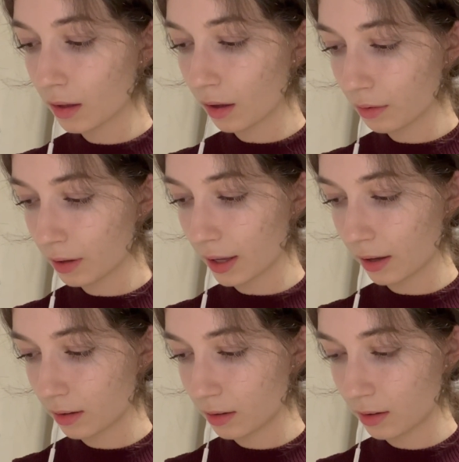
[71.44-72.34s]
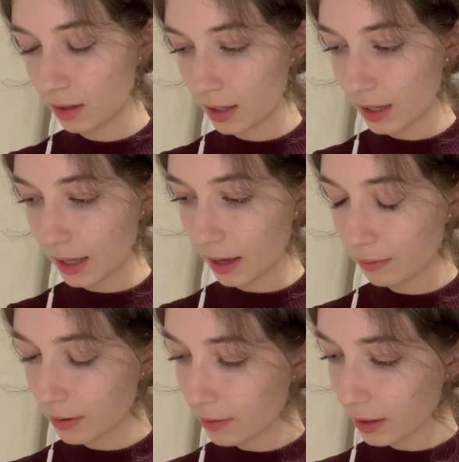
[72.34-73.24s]
Okay. Yeah,
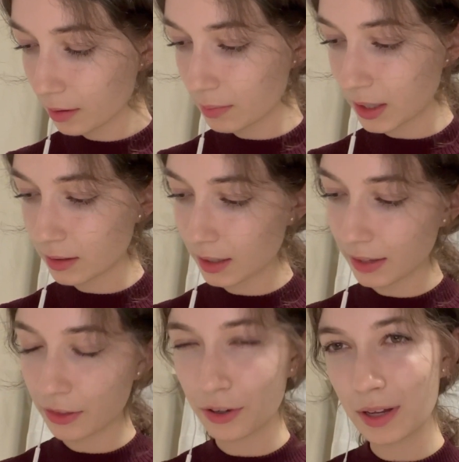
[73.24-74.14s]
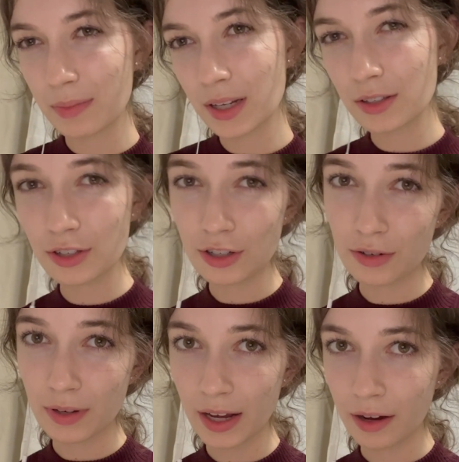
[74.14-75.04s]
we recommend like 30 minutes to
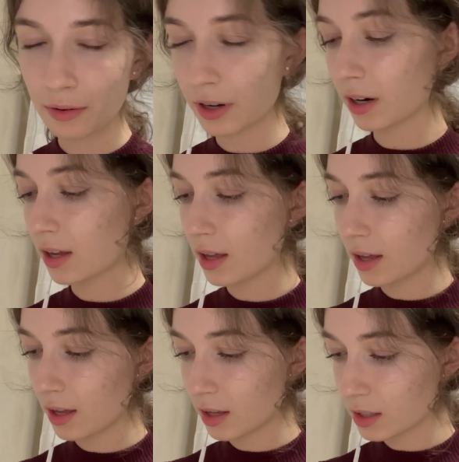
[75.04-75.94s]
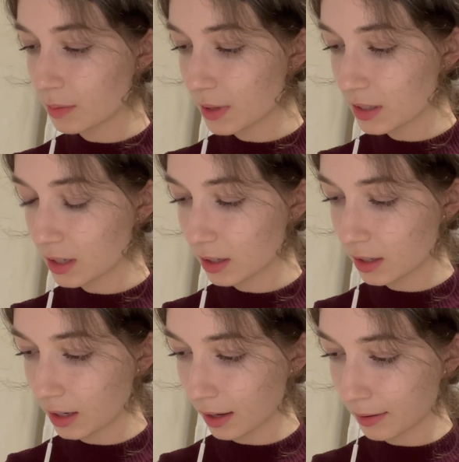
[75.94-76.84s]
an hour. Depends
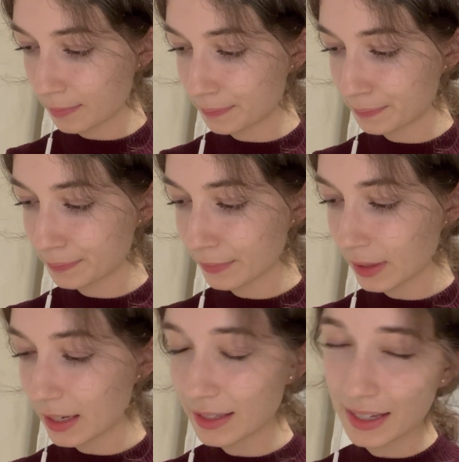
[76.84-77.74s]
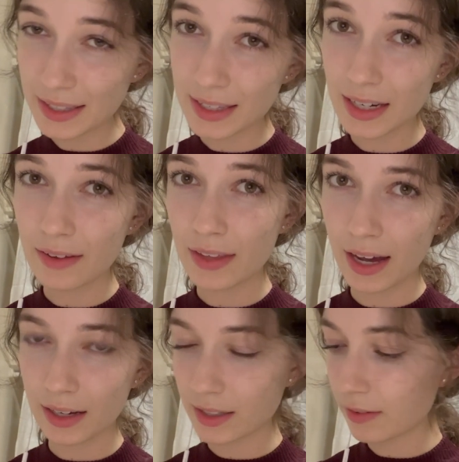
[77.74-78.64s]
on the intensity of the
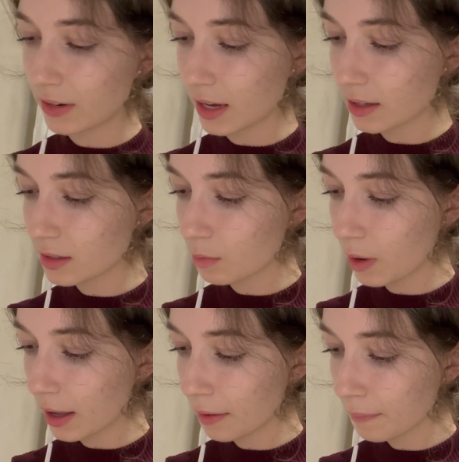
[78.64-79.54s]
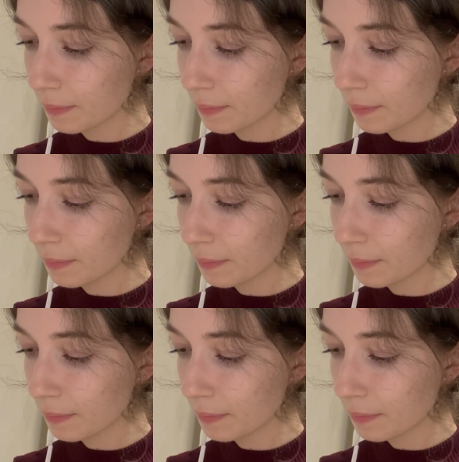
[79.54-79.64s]
activity as well.